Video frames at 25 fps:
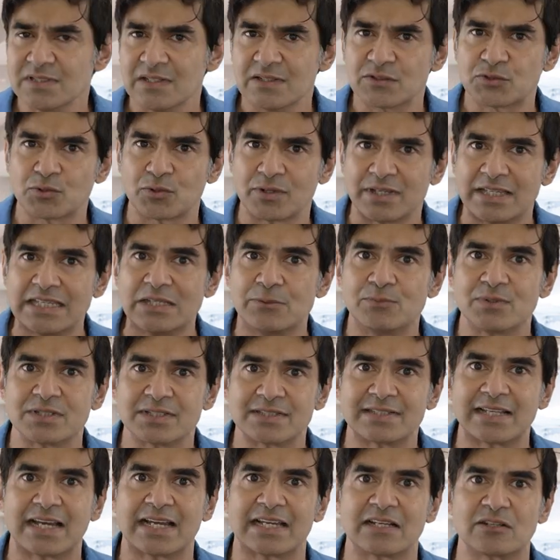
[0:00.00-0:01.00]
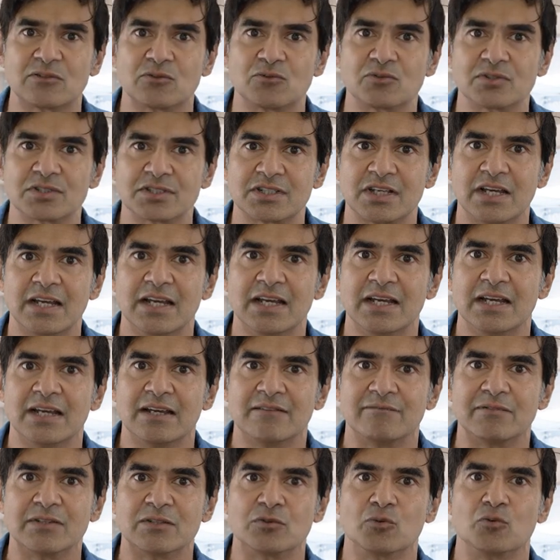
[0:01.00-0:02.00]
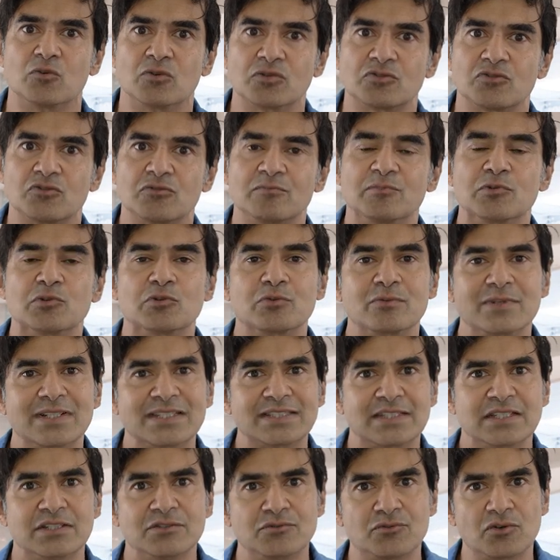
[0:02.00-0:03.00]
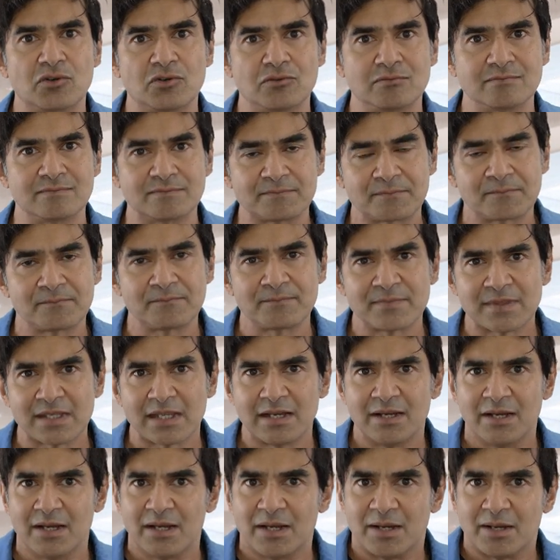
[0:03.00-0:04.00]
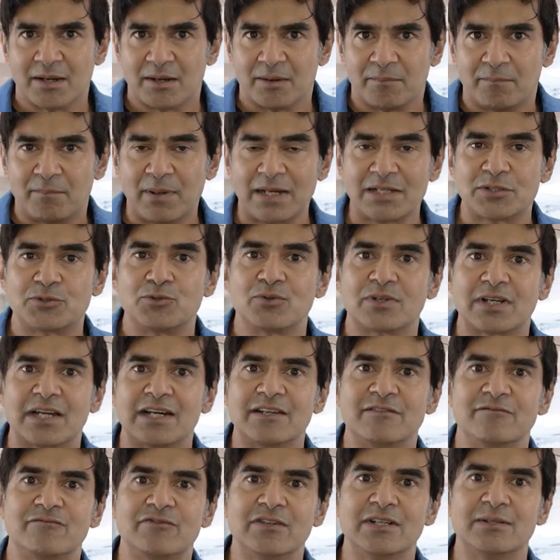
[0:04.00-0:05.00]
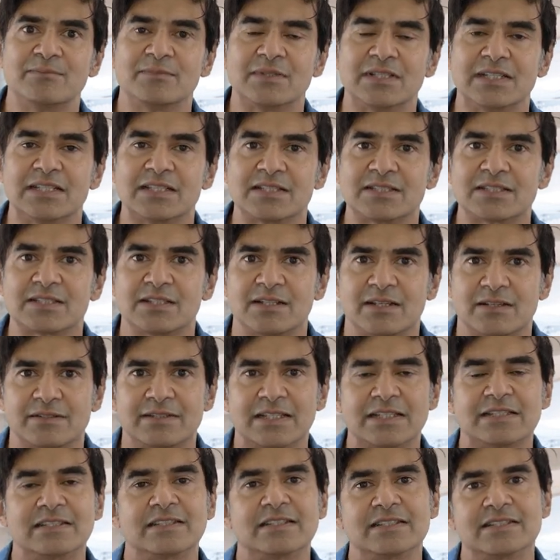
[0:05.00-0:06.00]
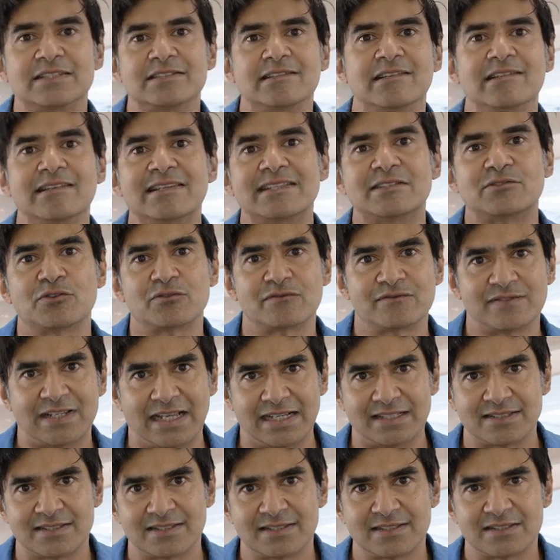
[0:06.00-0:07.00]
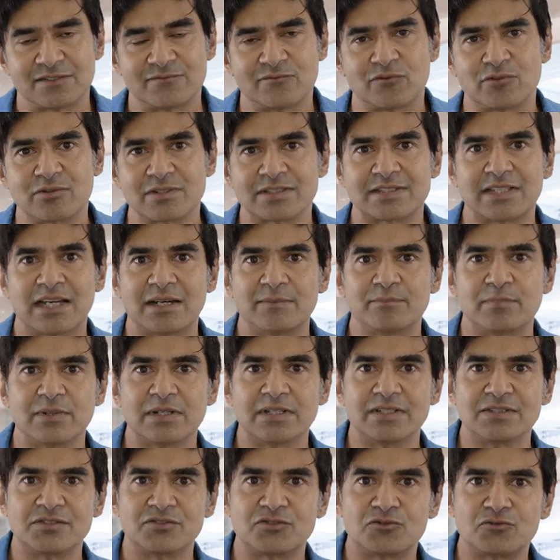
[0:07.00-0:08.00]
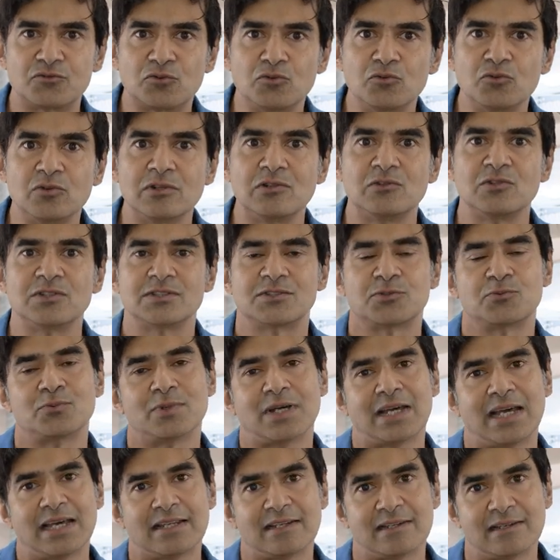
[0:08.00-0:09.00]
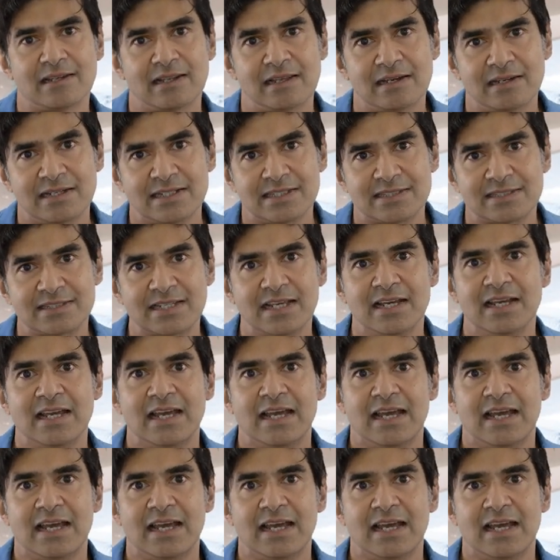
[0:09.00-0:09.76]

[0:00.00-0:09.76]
So he was diagnosed with autobrewery syndrome. But to confirm this, they did a series of tests. For example, his stools were analyzed,